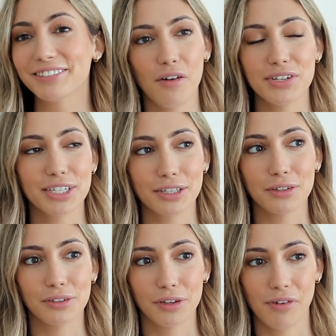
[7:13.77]
Obviously
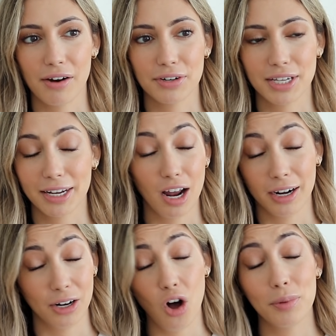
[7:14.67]
the, the virus cannot
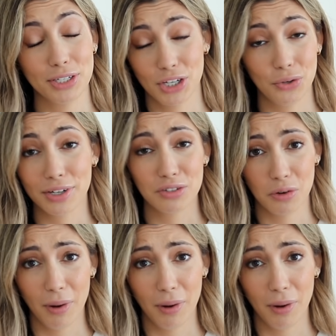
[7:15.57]
at all be skewed into a